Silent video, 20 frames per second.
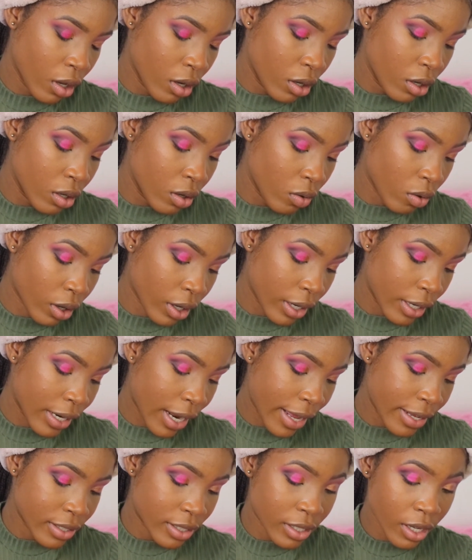look
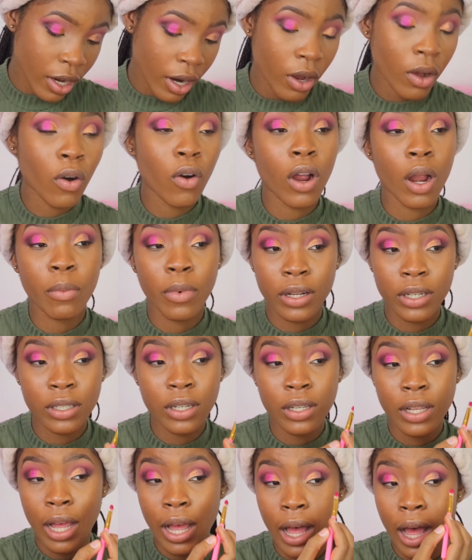nicer, or I'm going
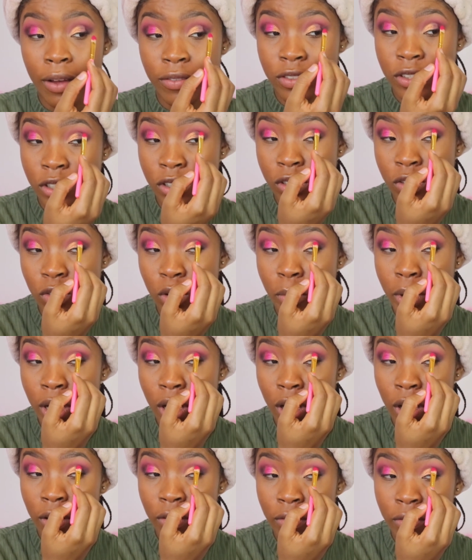to have to just rub it
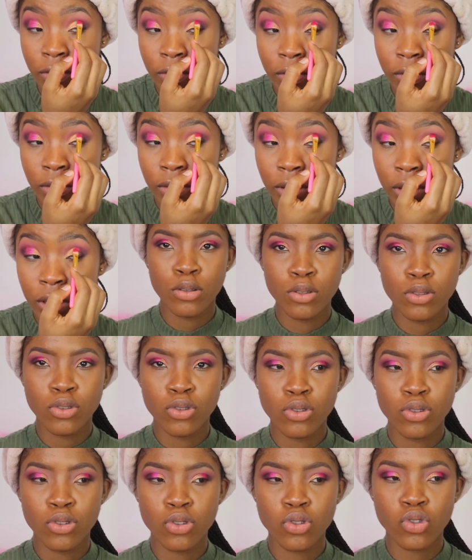off.
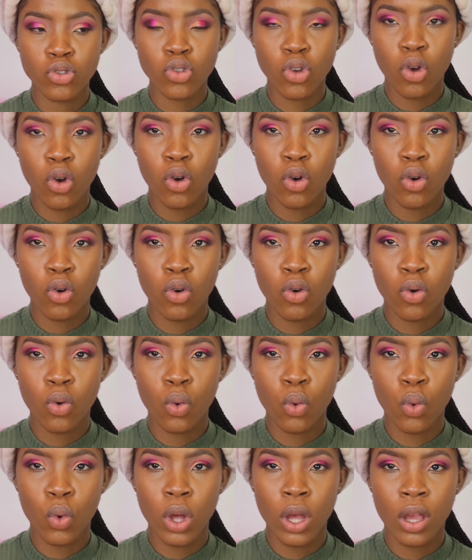So
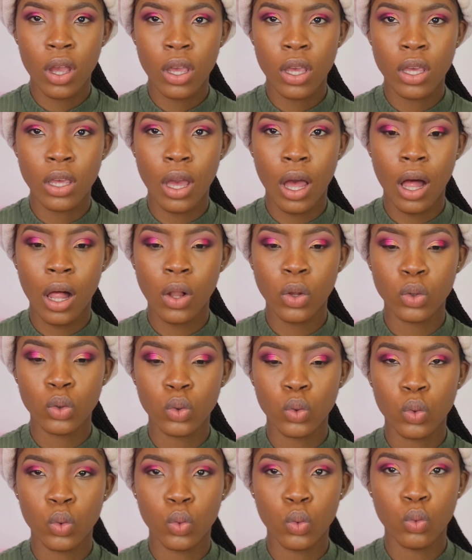
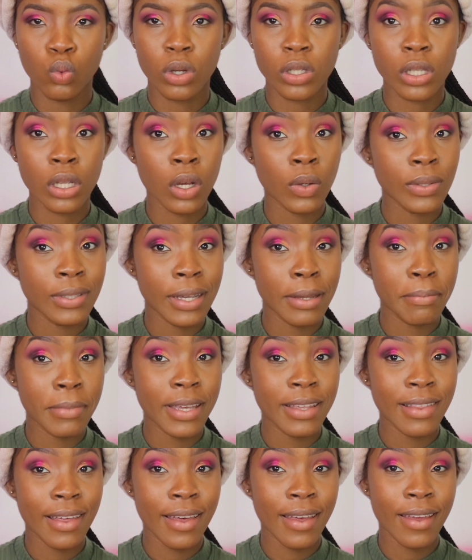y'all wasn't going to tell
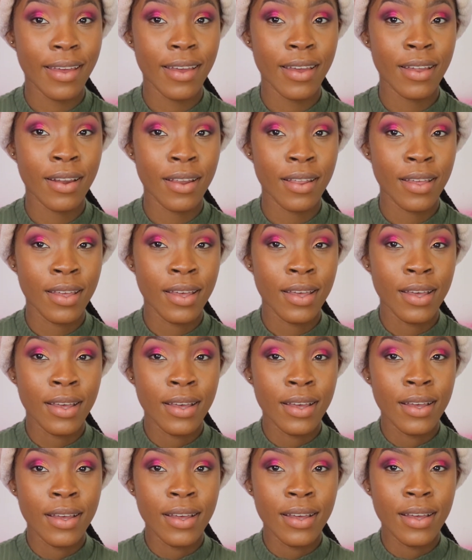me that
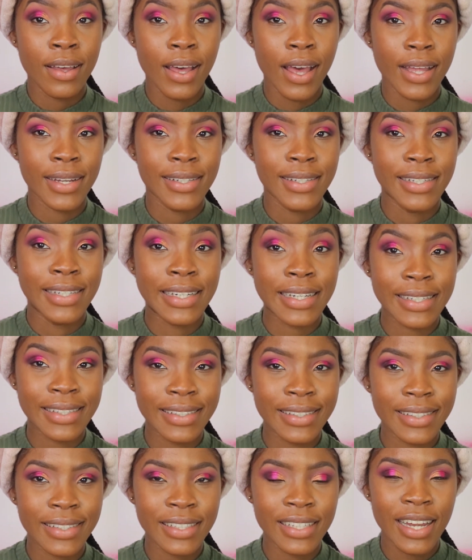I
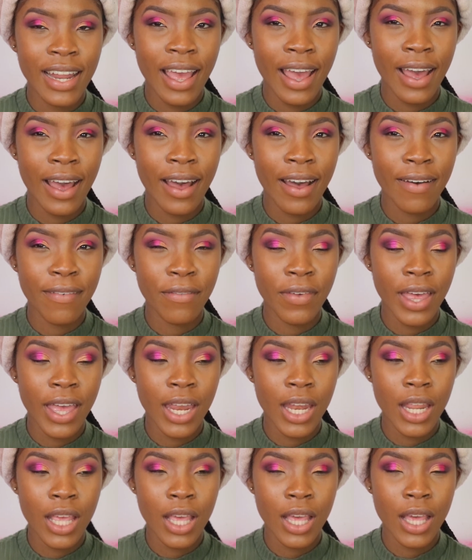didn't have
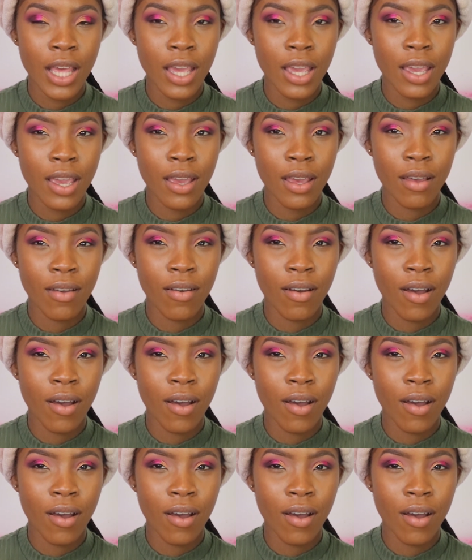any